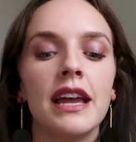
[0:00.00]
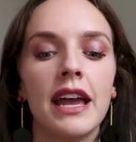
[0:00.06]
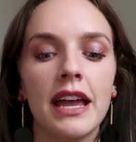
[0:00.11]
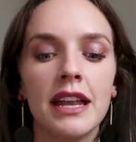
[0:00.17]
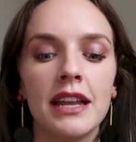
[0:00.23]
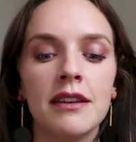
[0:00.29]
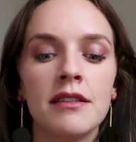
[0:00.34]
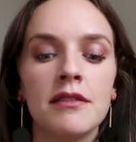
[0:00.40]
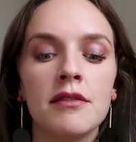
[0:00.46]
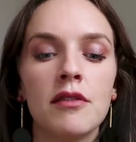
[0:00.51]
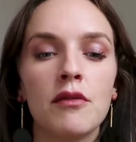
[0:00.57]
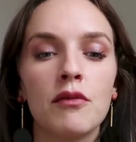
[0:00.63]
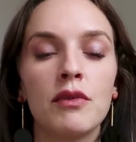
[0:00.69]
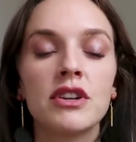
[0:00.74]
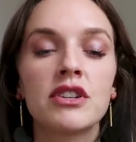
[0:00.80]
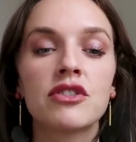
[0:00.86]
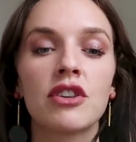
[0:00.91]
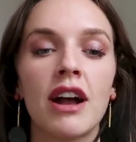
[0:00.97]
in
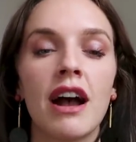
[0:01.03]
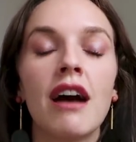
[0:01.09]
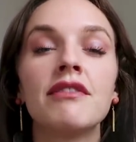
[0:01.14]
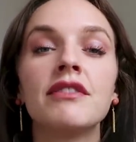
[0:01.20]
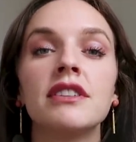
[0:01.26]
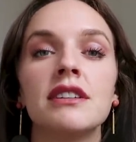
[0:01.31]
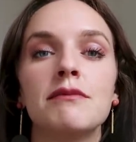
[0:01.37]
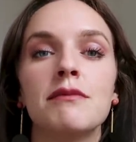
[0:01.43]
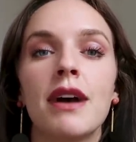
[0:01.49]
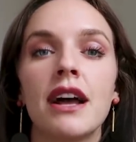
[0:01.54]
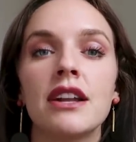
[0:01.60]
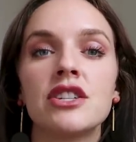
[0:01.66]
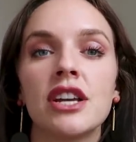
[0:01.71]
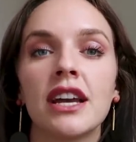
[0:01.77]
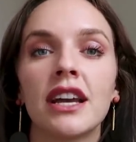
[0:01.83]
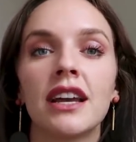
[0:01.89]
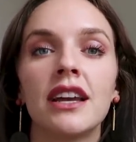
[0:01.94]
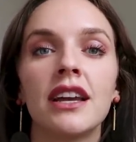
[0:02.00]
witchcraft and in
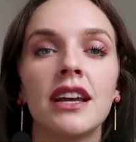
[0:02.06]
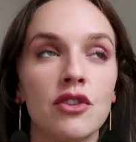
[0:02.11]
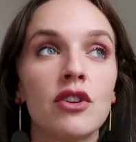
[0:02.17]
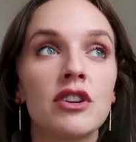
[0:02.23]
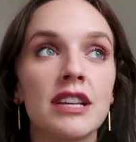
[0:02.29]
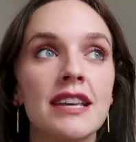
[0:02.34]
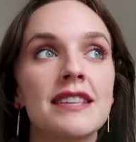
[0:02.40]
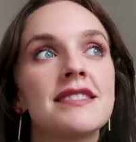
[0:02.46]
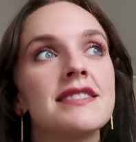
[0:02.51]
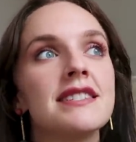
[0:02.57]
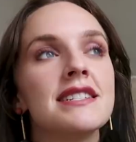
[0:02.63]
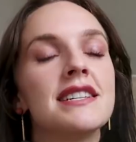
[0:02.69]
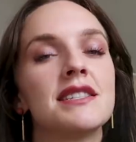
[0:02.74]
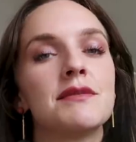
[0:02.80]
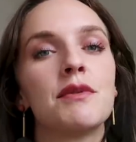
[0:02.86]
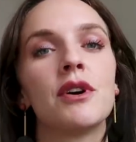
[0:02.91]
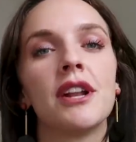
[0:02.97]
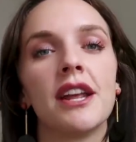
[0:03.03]
magic, your destiny
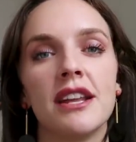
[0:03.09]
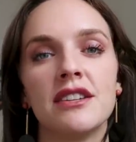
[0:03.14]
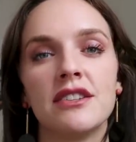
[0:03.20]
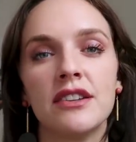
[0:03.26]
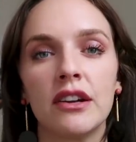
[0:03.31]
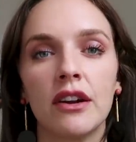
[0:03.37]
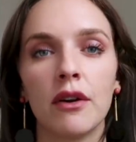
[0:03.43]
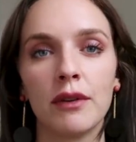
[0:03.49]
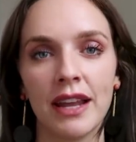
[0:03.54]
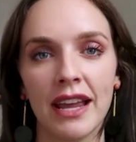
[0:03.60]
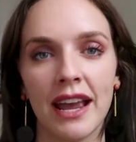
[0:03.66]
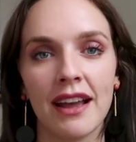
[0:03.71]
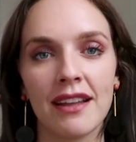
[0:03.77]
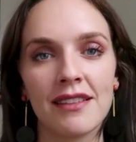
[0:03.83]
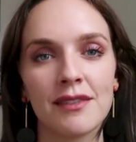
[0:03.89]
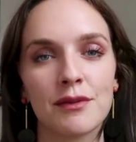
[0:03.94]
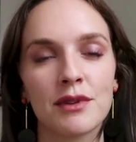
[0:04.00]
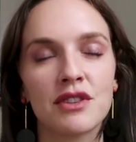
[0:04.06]
is put into your own
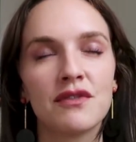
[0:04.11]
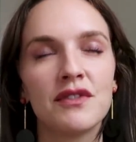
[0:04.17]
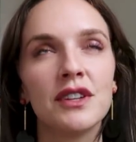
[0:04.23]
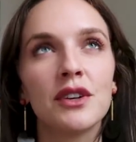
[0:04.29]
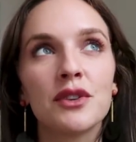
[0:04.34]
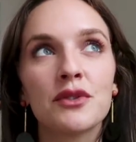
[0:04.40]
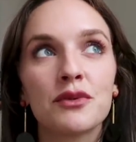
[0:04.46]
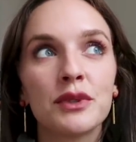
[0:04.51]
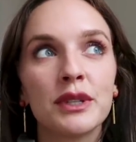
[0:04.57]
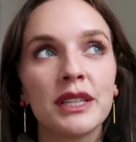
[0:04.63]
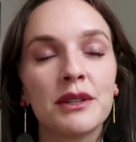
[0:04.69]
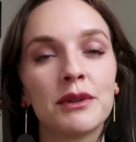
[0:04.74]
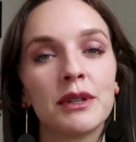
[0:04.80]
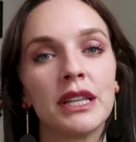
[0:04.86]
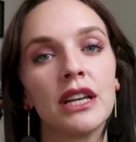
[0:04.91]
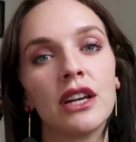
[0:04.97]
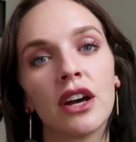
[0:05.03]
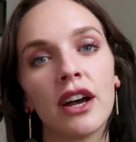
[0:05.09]
hands, which feels really,
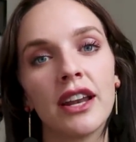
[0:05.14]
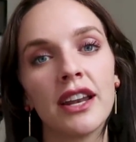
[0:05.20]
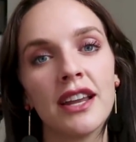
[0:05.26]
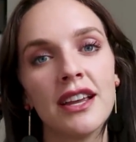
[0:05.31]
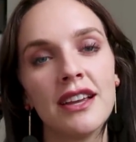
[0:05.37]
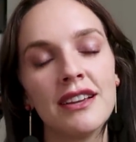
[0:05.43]
really good.